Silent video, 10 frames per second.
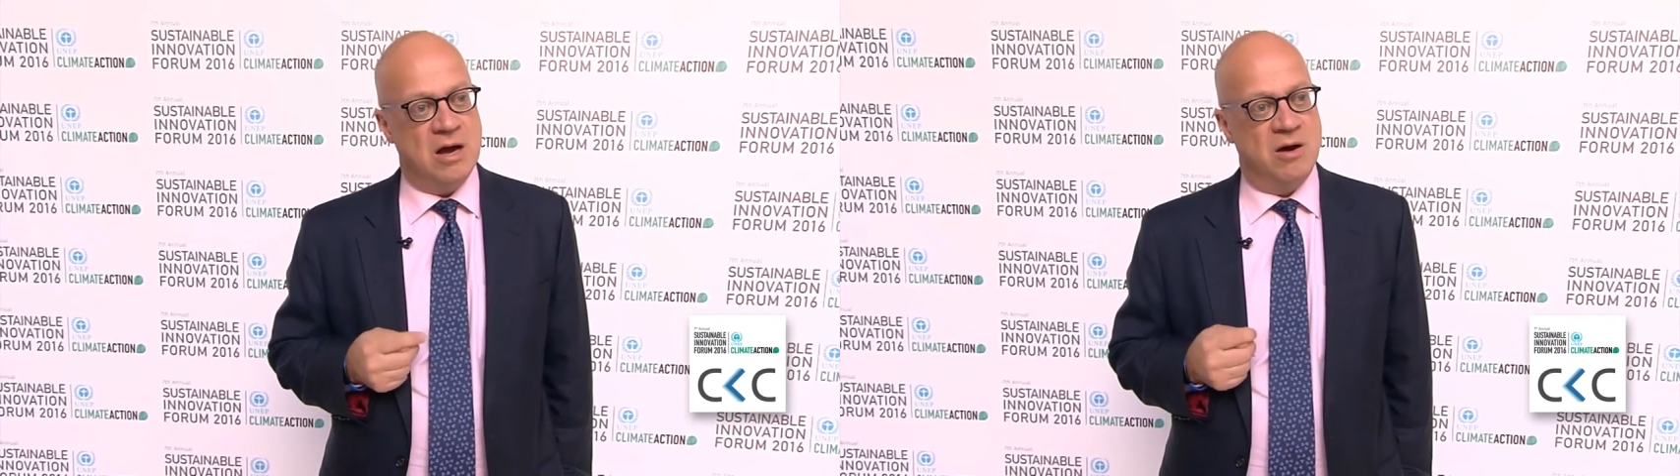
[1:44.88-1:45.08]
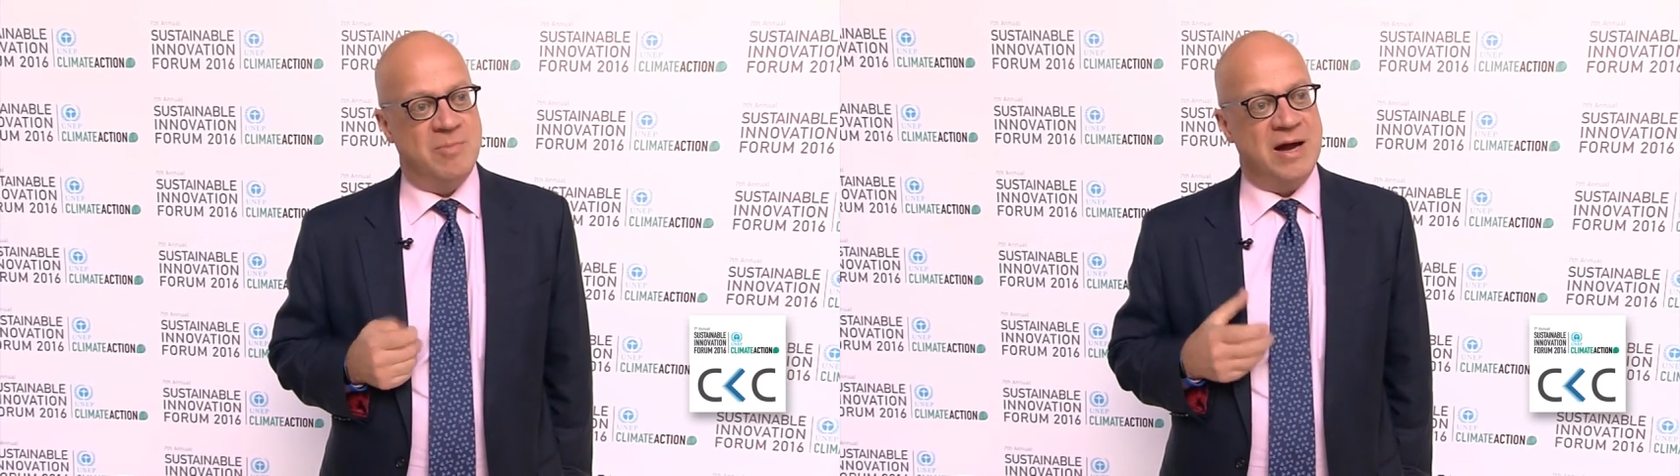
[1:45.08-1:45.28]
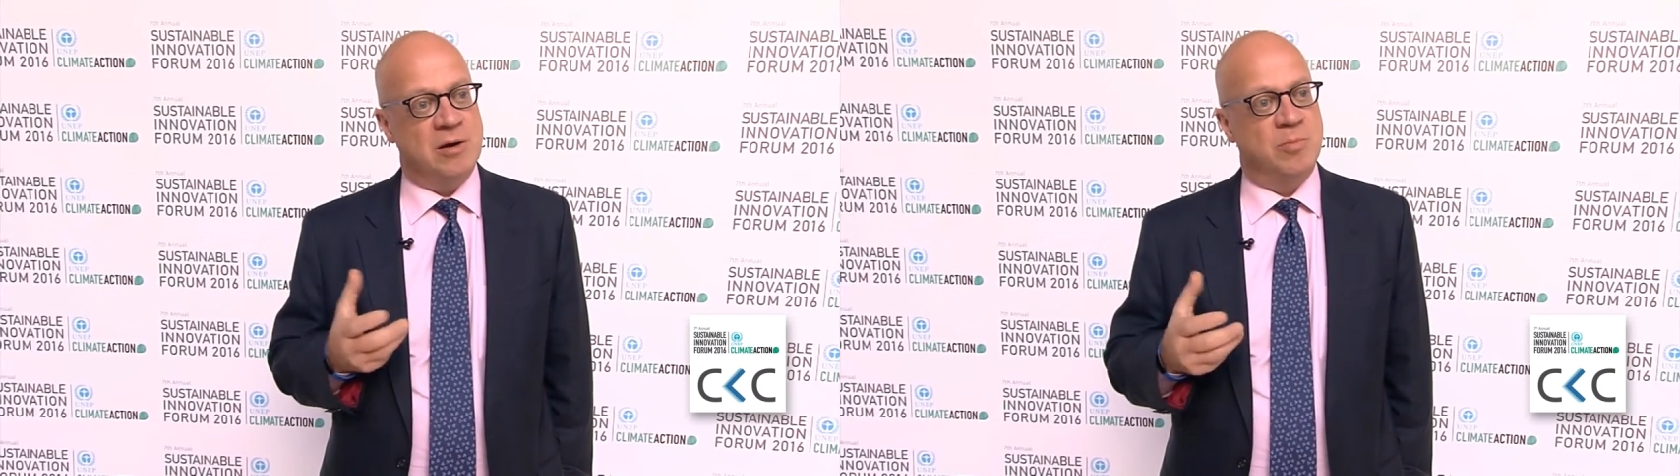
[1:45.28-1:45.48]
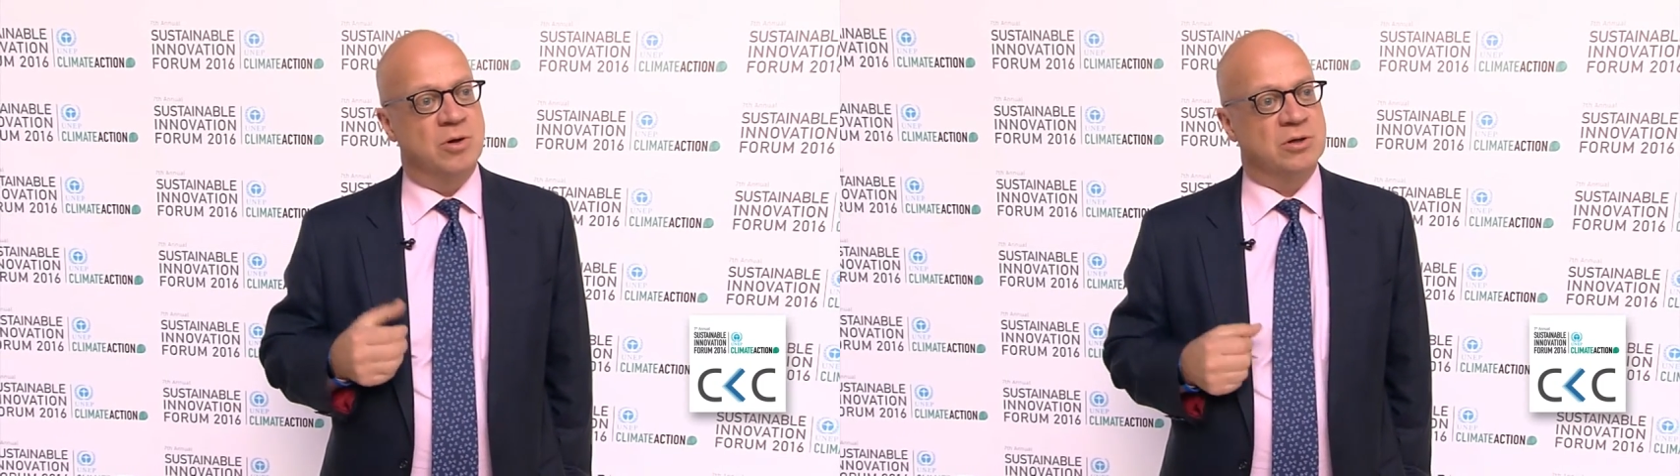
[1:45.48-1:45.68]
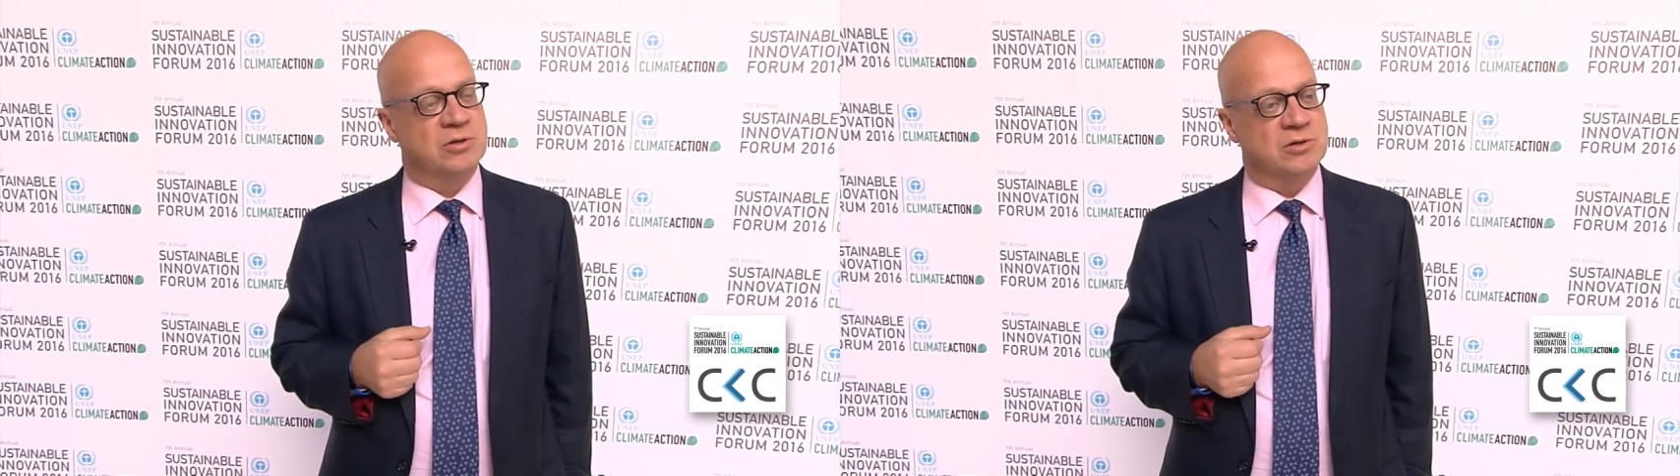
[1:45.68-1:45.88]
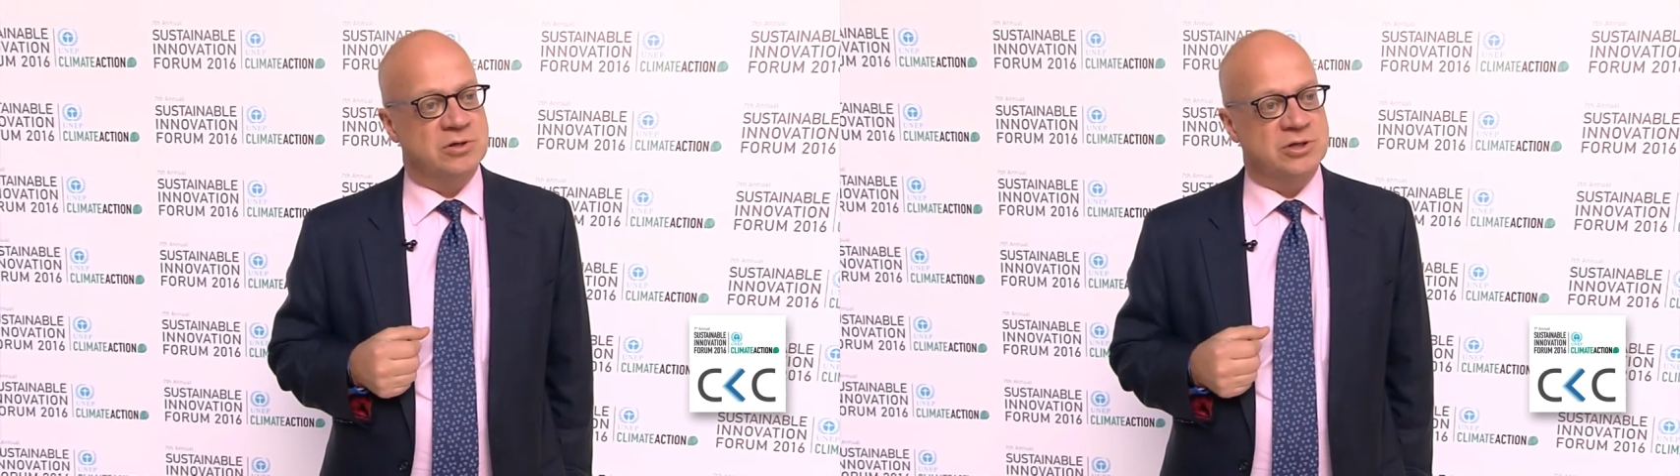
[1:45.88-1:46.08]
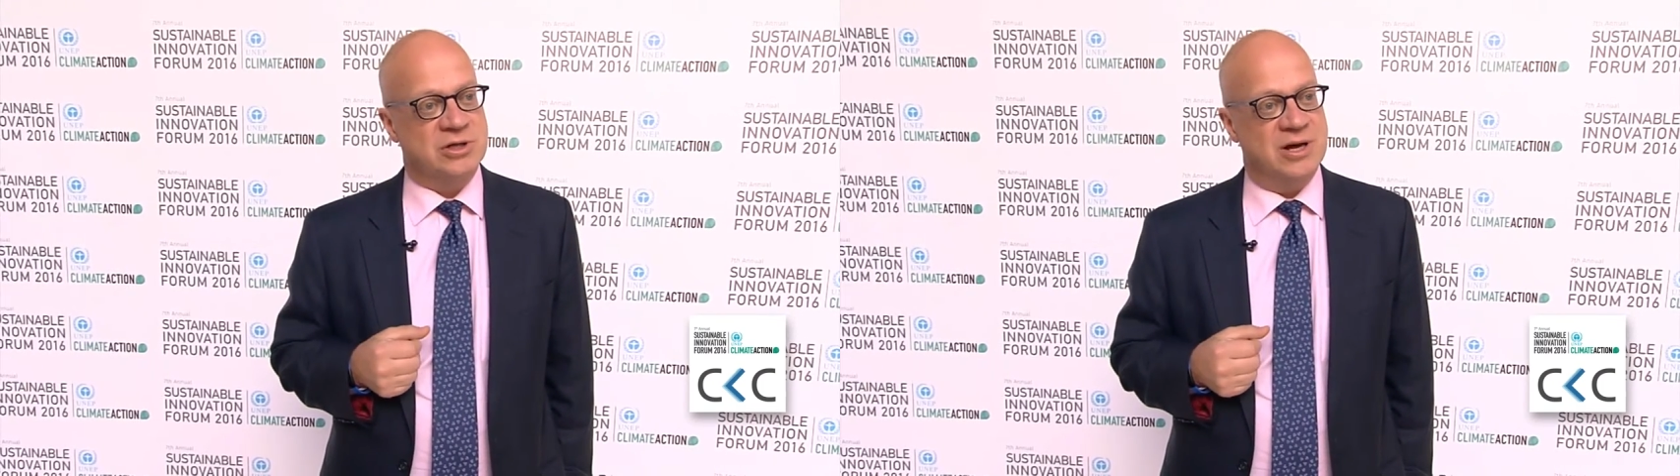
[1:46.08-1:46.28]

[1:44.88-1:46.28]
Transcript: on Michael Porter's uh,